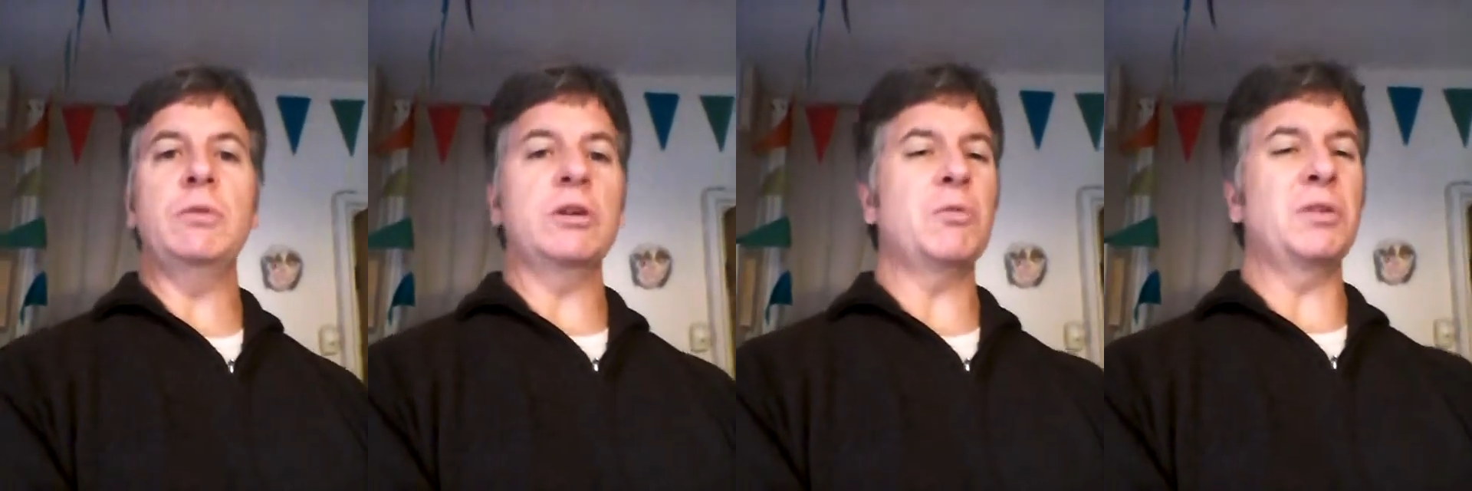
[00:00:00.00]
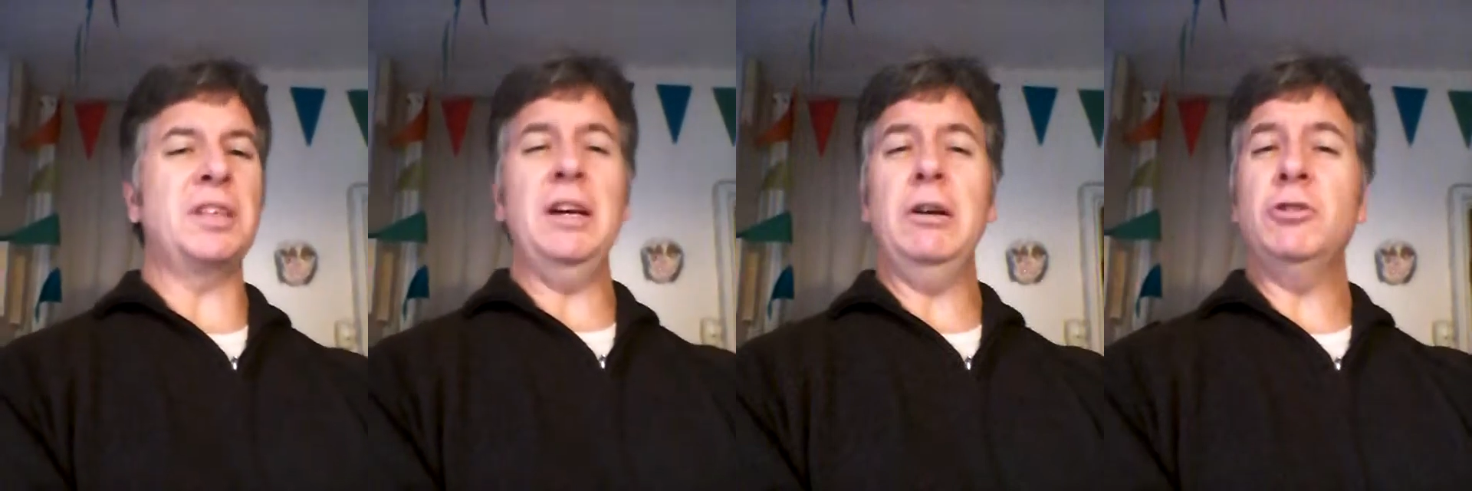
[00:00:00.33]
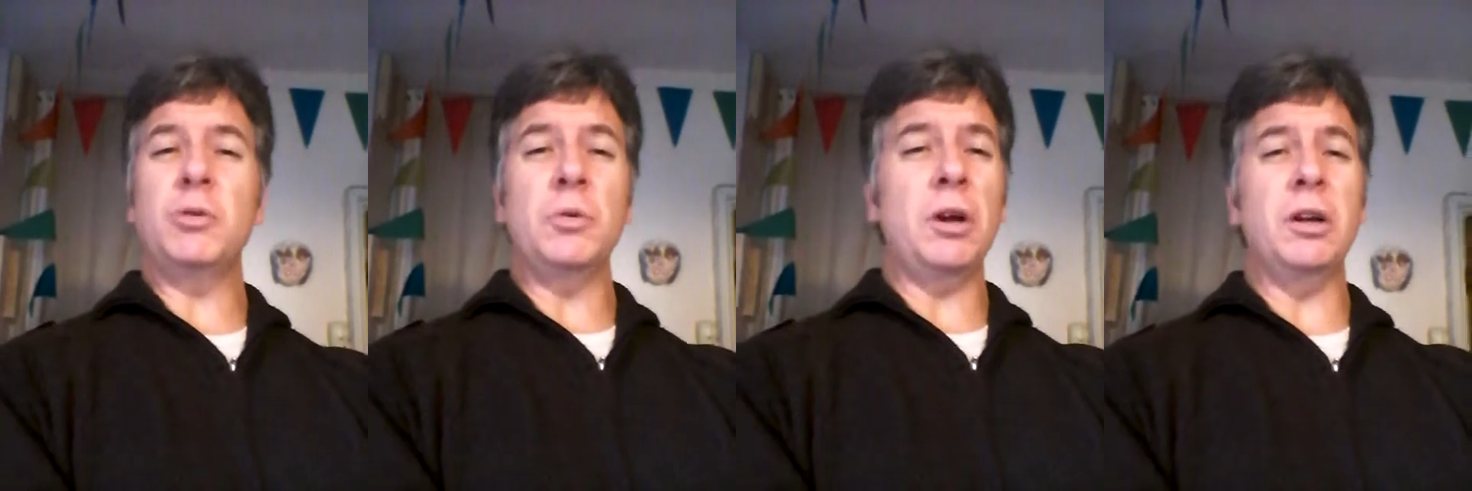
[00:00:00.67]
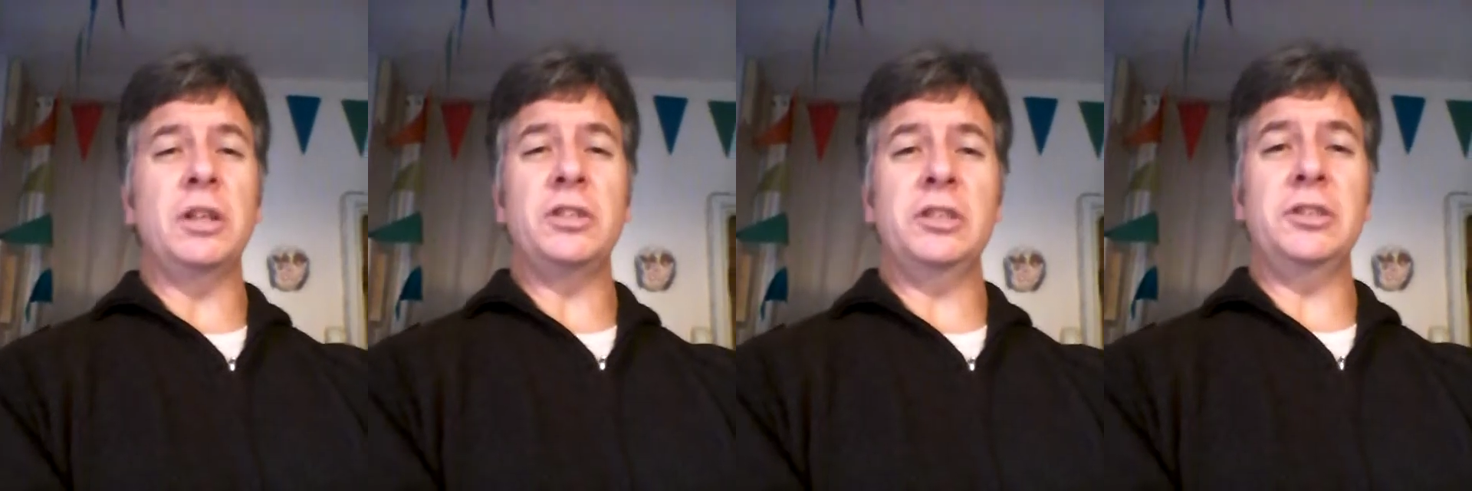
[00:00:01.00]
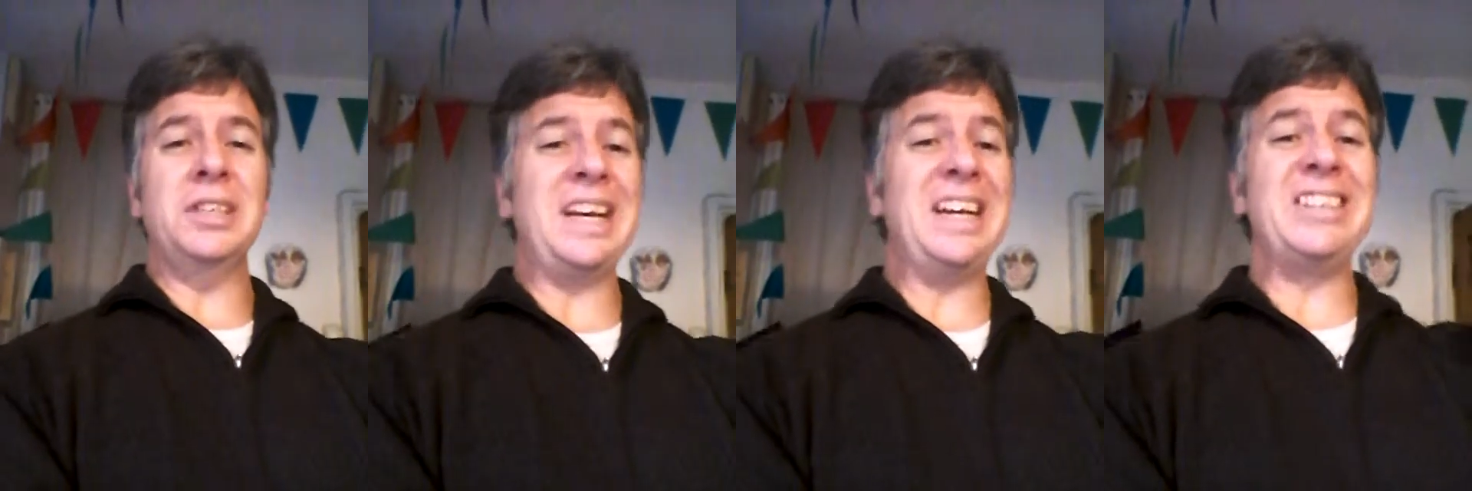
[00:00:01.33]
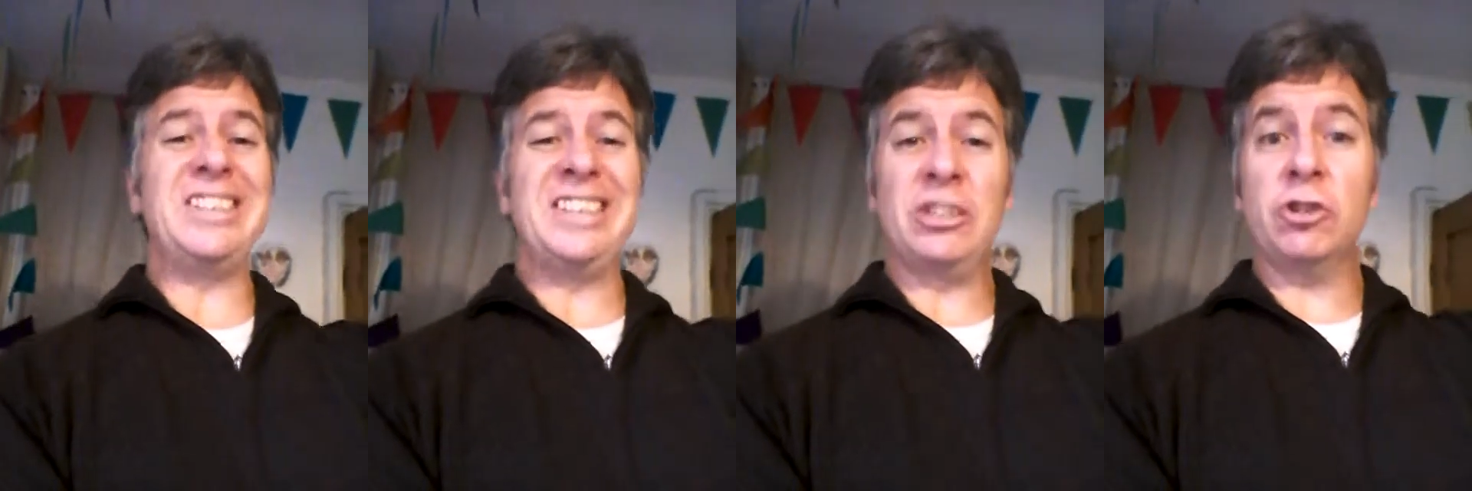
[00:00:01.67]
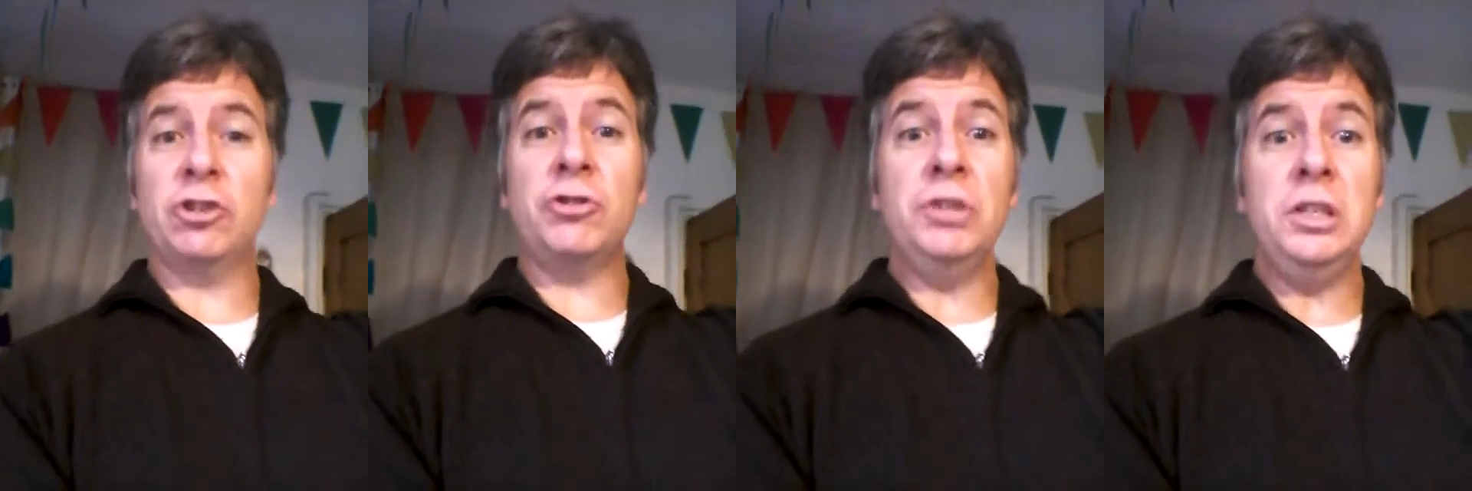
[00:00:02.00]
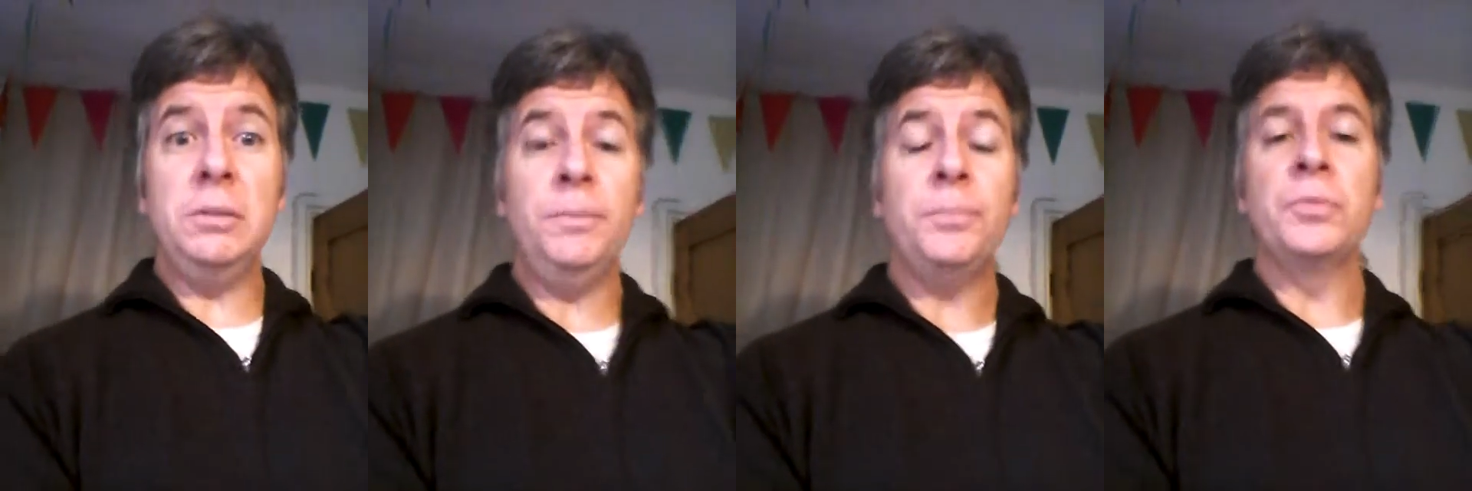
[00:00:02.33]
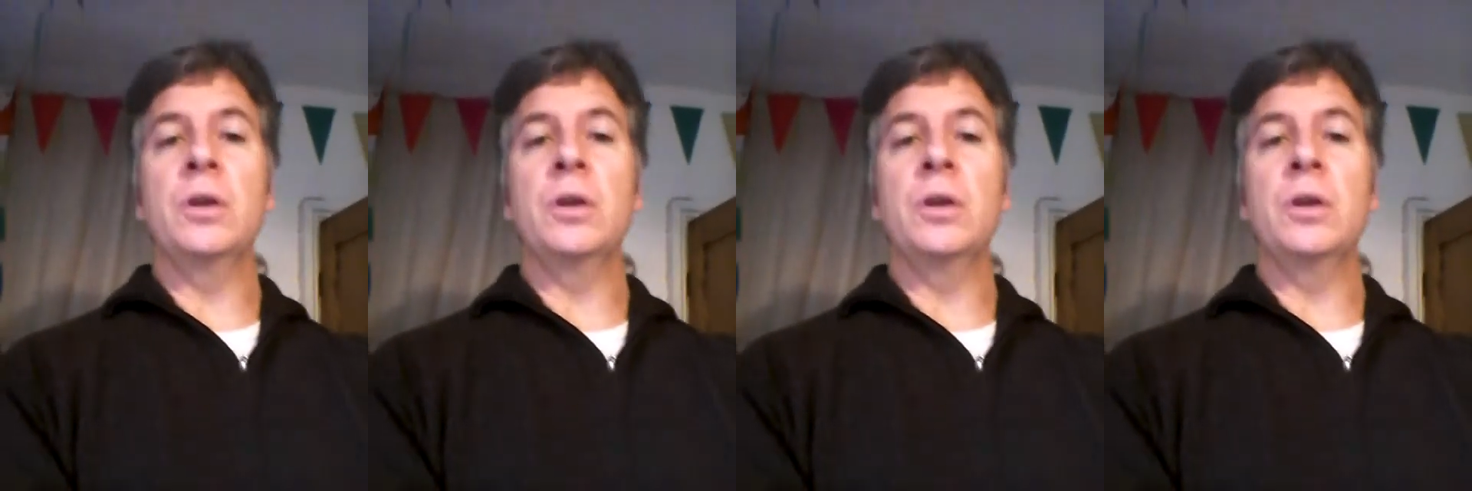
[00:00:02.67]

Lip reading: we look at what the hell's going on in Syria, that is an extreme.